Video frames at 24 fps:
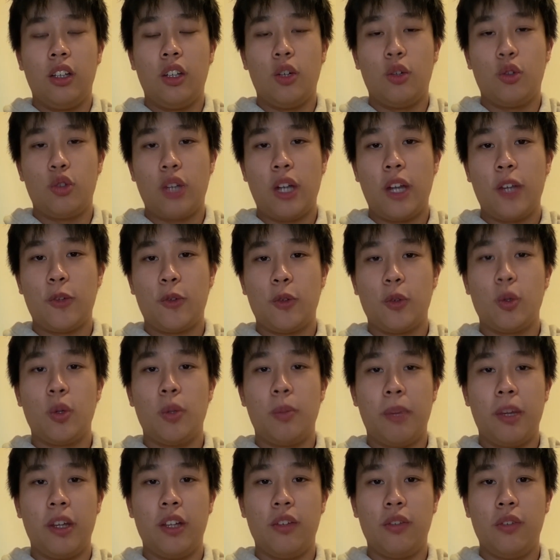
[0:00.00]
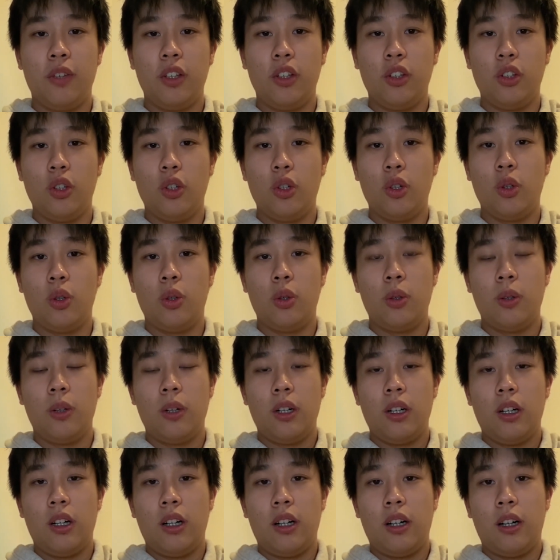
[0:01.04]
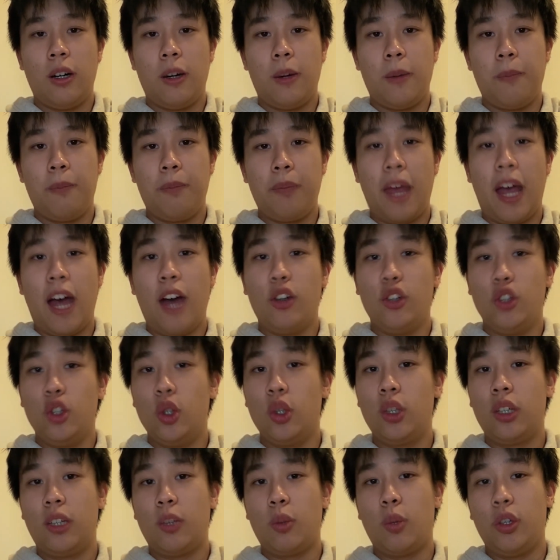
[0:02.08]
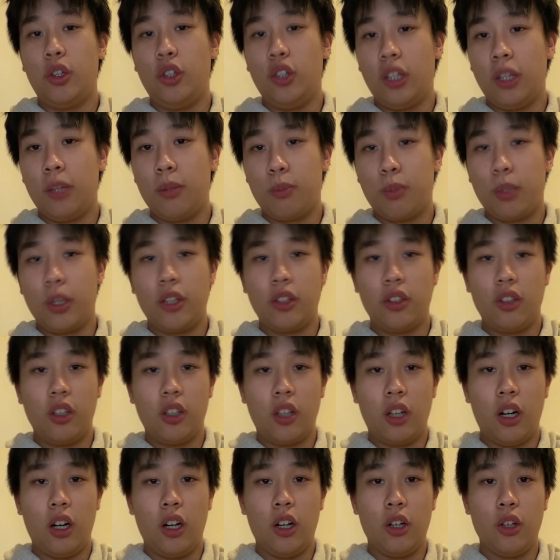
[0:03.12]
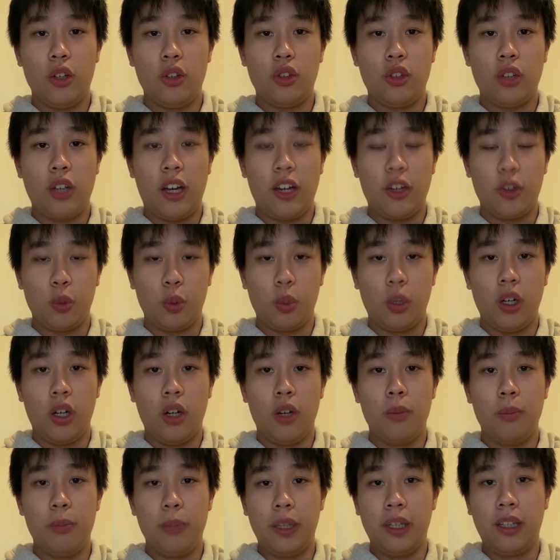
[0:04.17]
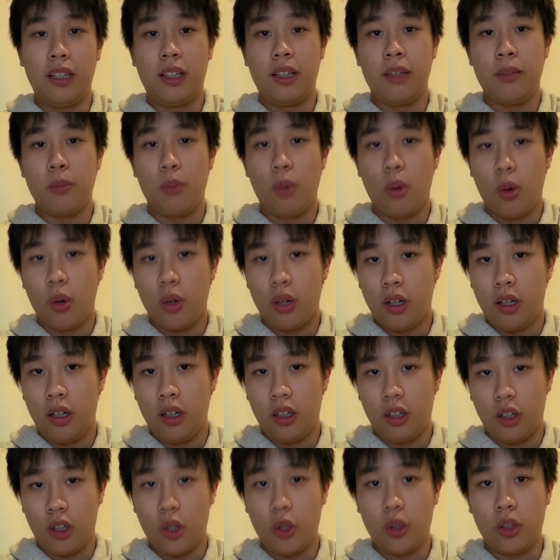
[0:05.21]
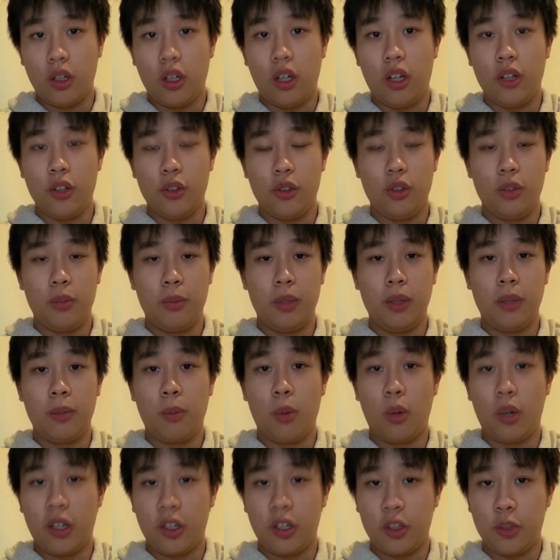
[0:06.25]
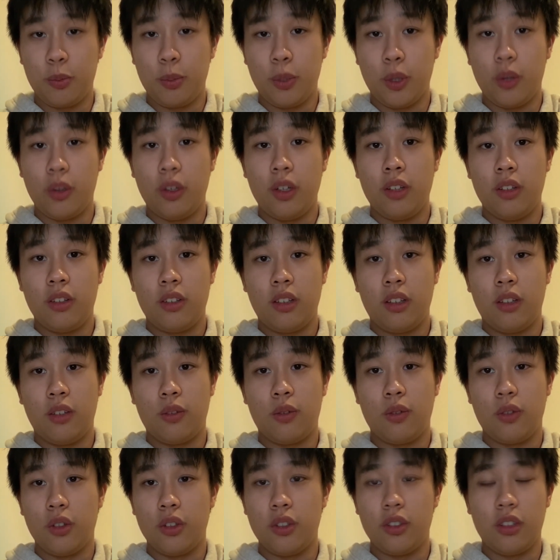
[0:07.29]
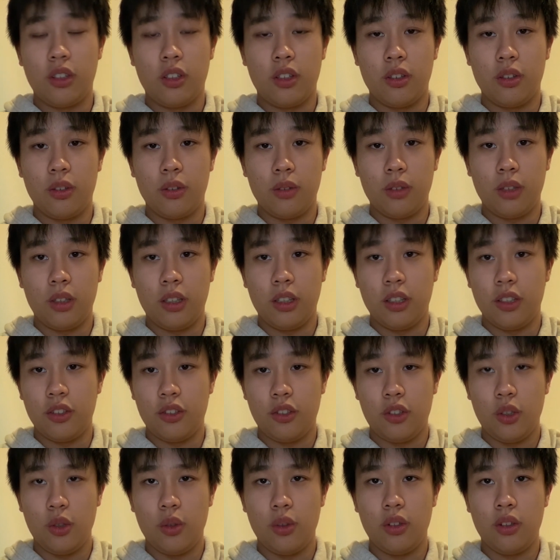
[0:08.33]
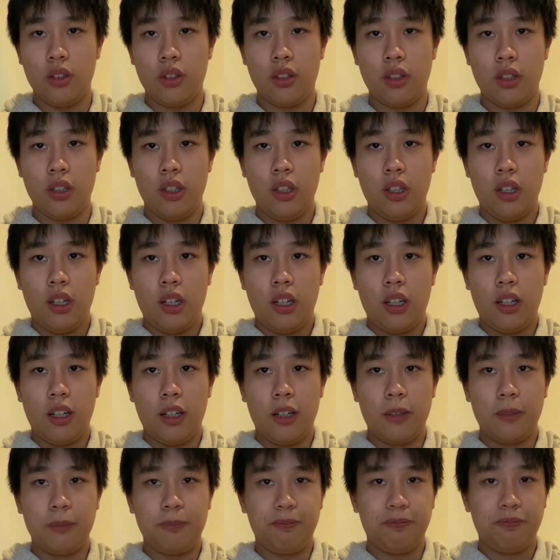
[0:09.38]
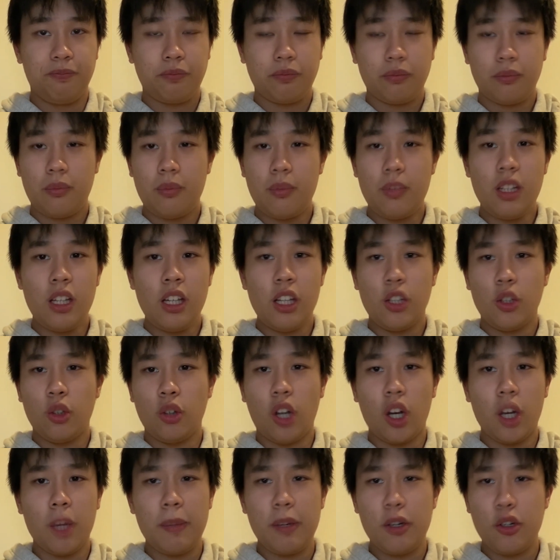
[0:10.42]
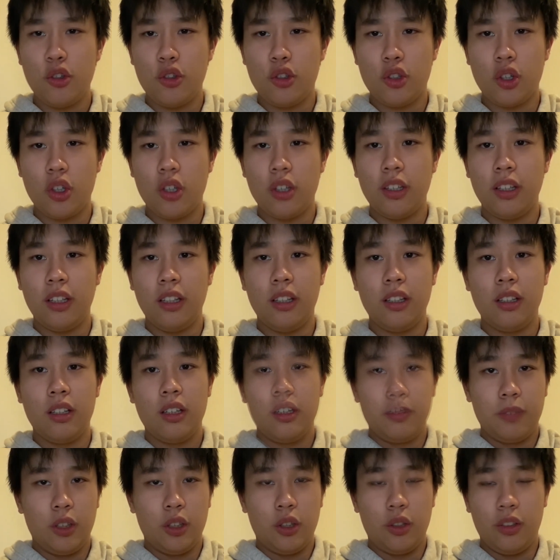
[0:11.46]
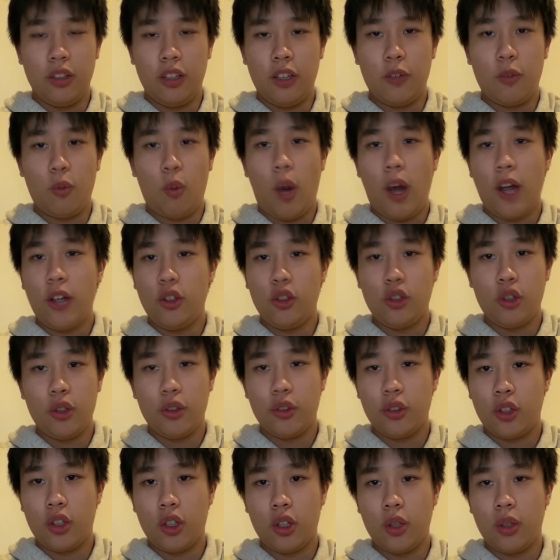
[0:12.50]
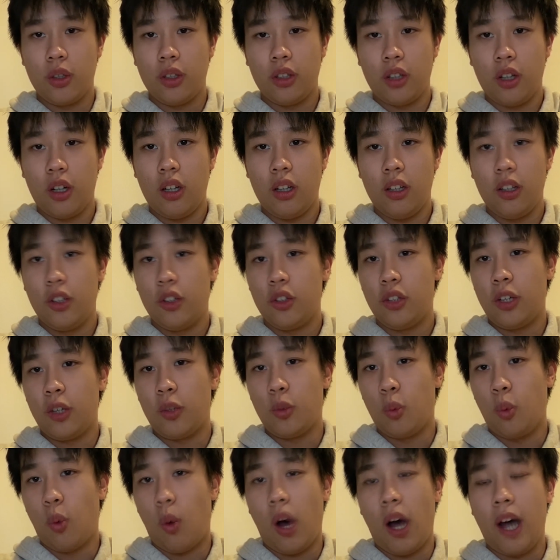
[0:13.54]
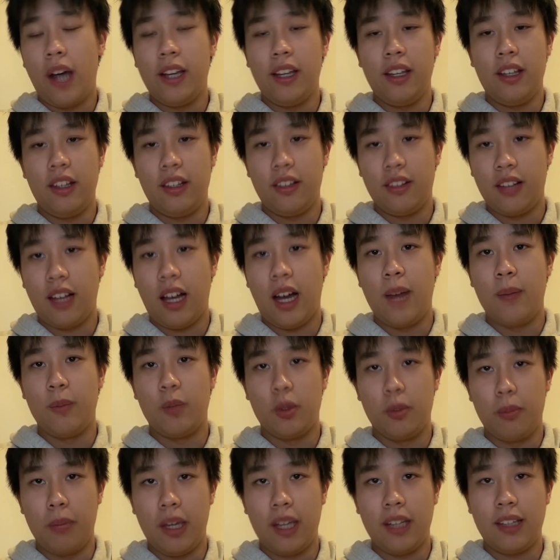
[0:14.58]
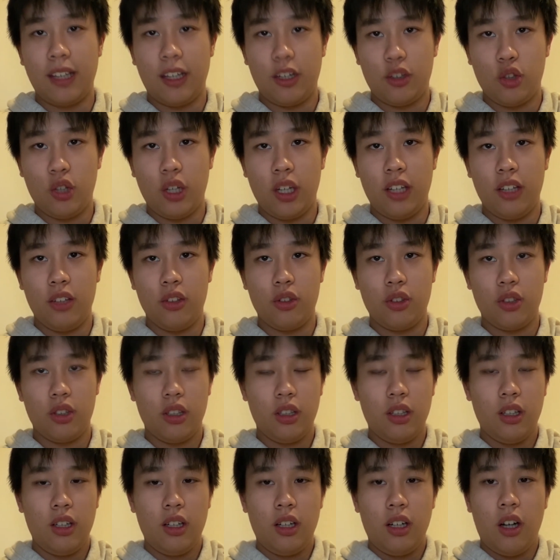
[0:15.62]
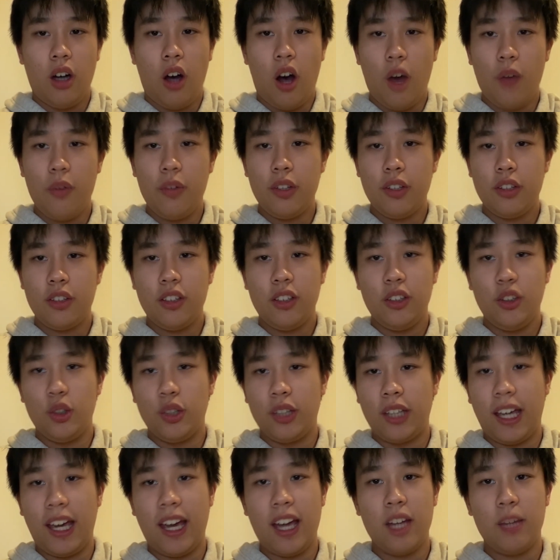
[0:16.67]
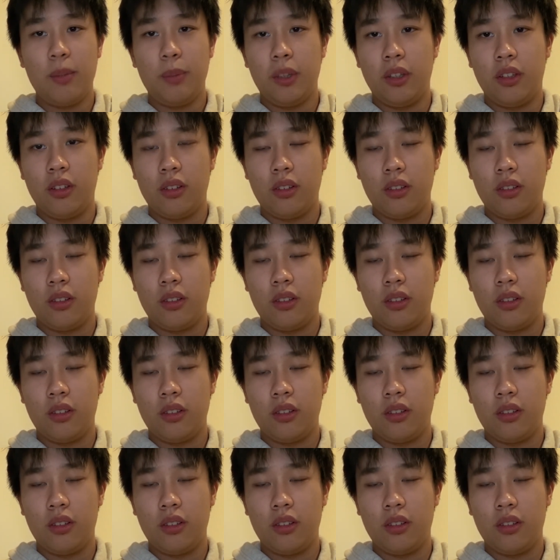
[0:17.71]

transferring will benefit you, what you can bring to the college as well, being a current college student, being more experienced than a first year student. Talk about your journey, in life, why you chose your current college and why it's time to make that change. Obviously, you can't be,